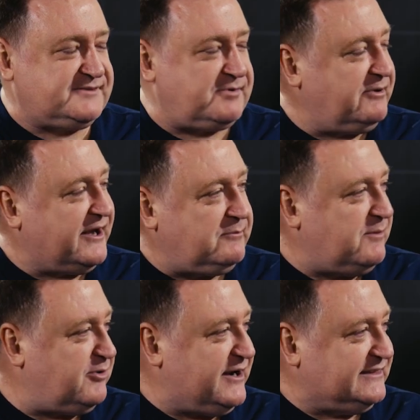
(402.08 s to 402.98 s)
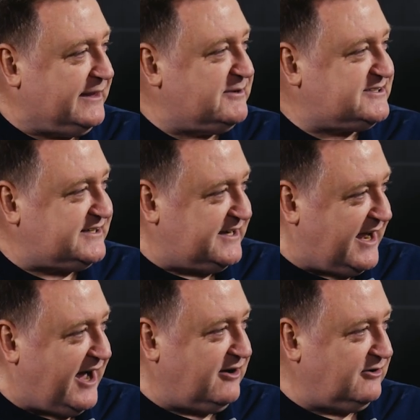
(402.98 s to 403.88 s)
probably going to be pretty limited in
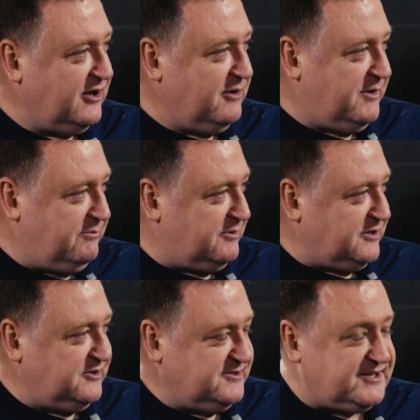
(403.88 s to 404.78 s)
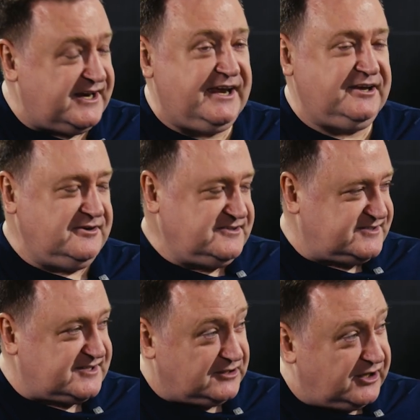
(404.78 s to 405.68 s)
how people can use it. It
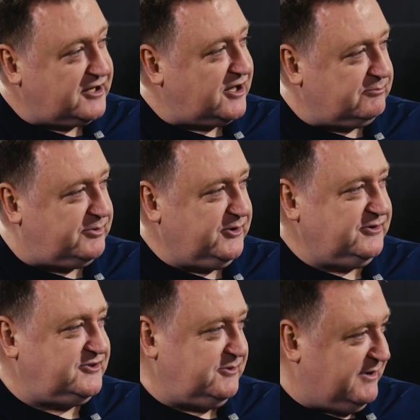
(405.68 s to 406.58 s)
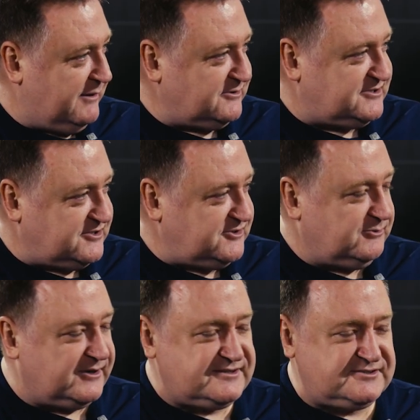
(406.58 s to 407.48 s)
uses a lot of compute to be able to do
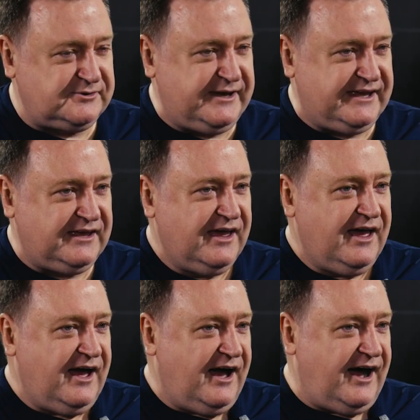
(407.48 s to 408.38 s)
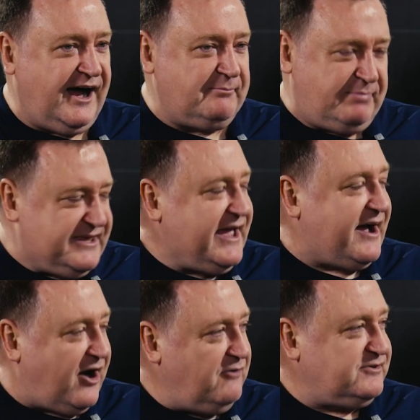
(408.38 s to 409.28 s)
what it's doing. But
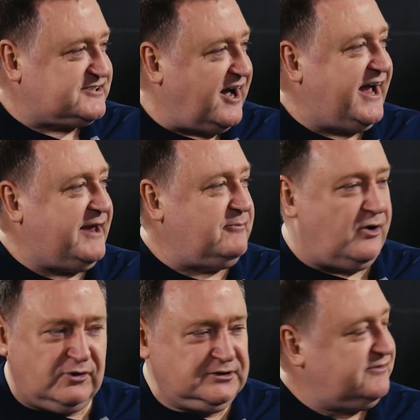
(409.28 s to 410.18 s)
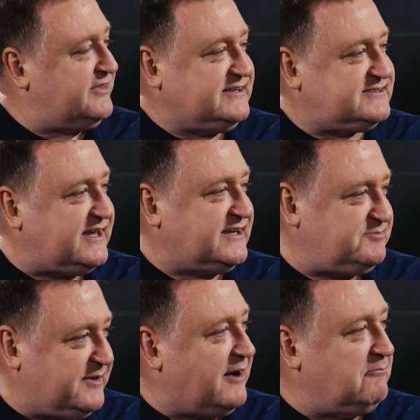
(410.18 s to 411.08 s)
yeah, over time, all of these things
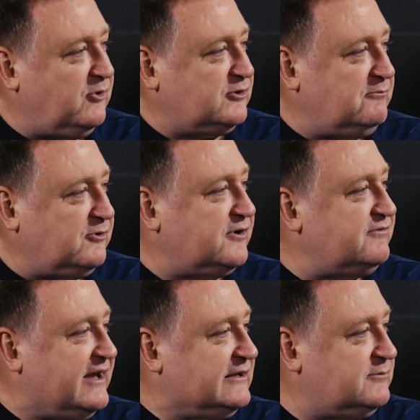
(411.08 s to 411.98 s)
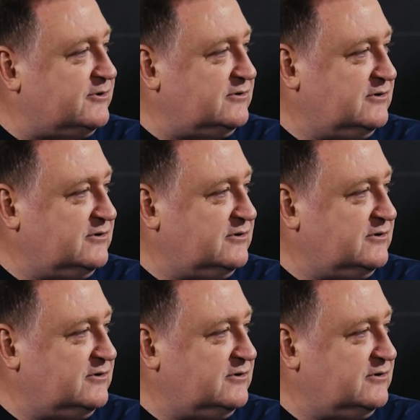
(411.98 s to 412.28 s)
become more and more available.